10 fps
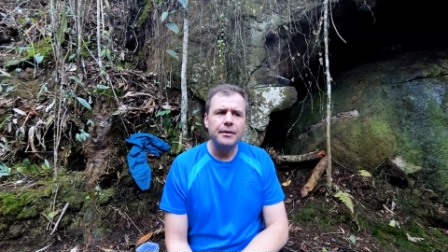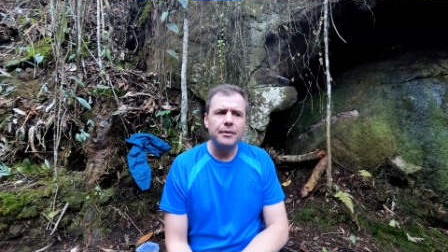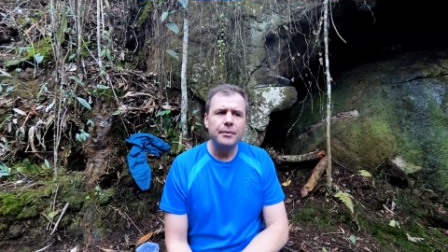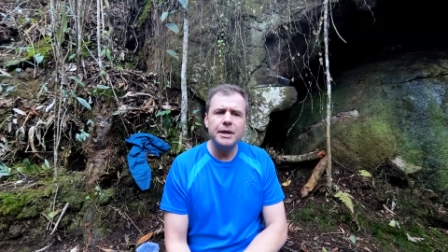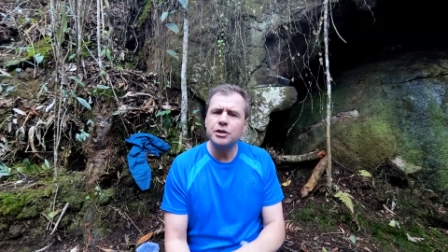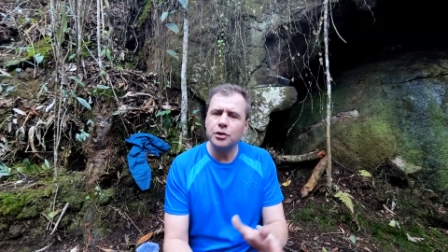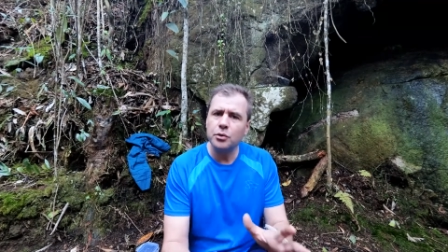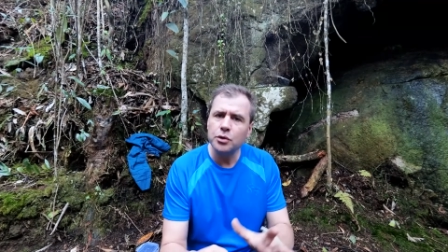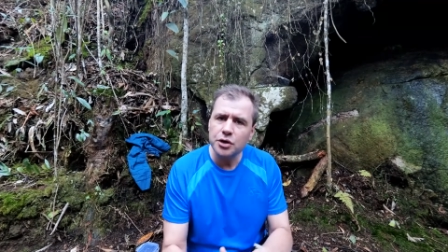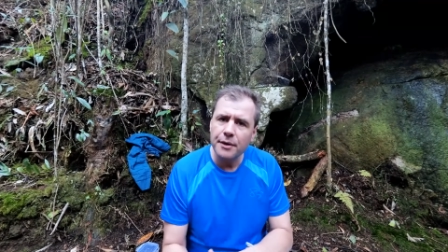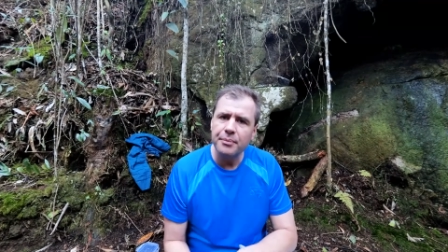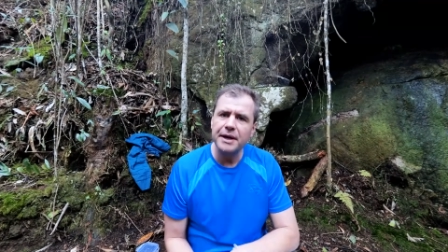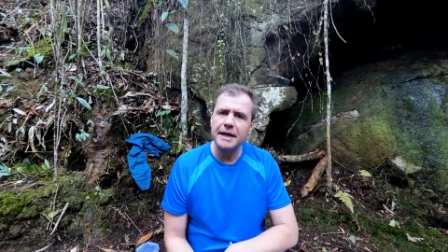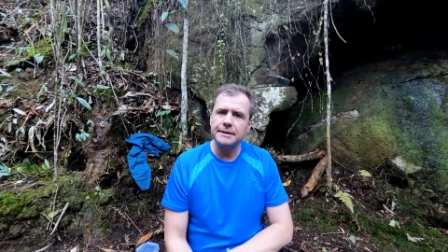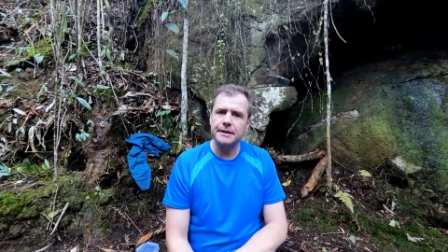we should also
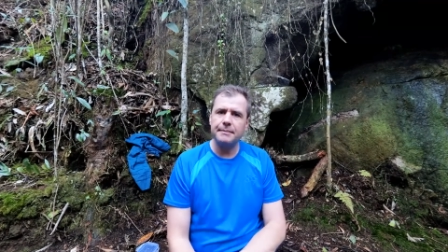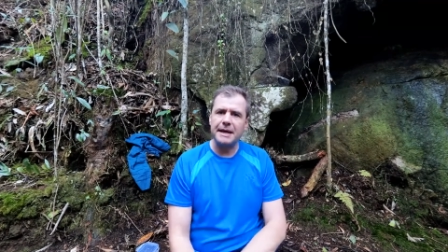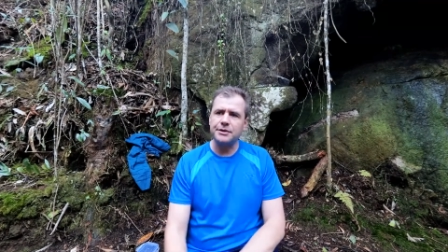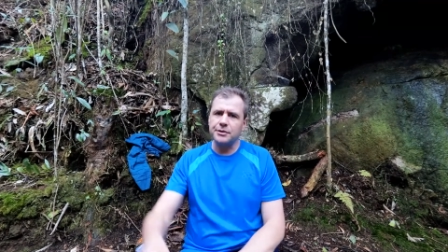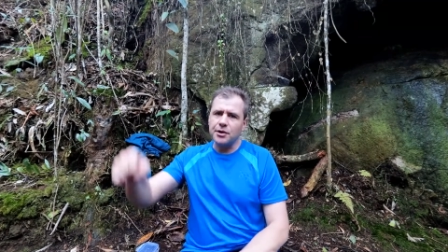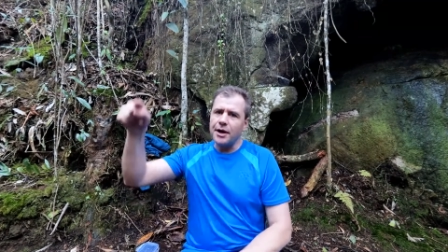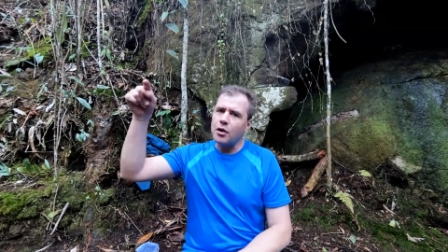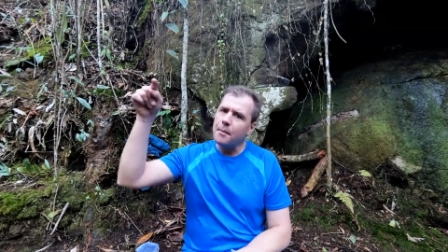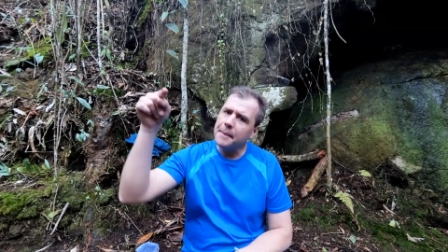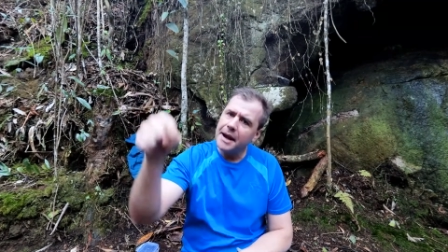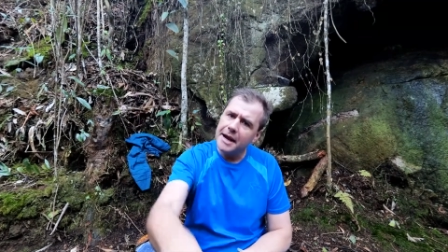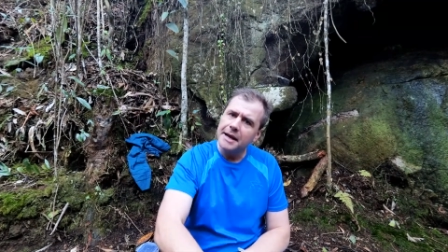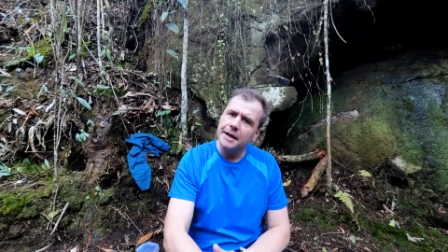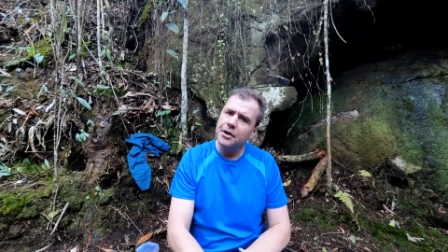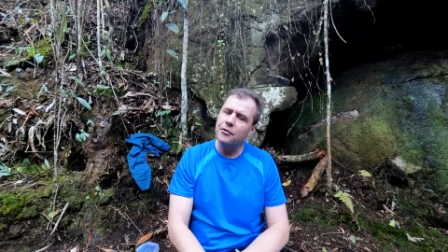bring into the mix, because I
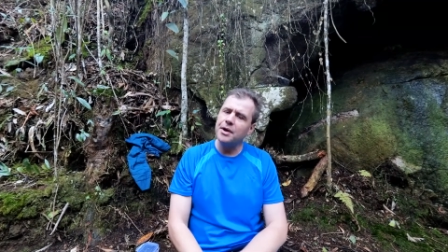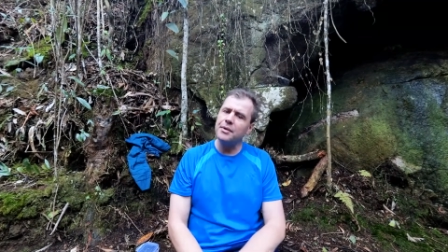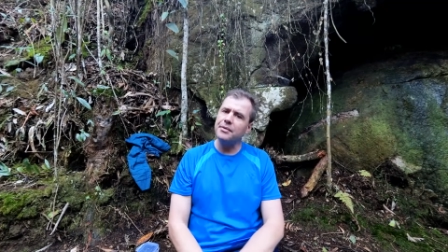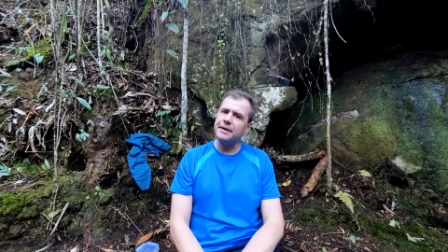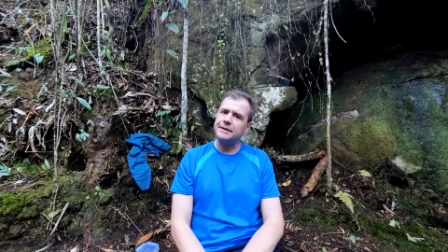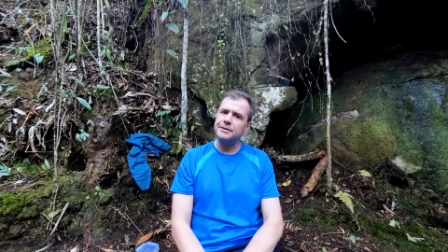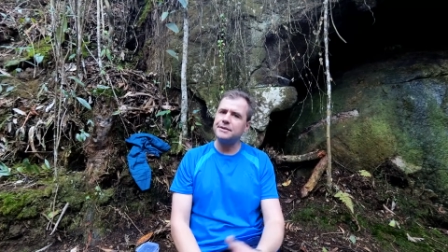completely agree with this.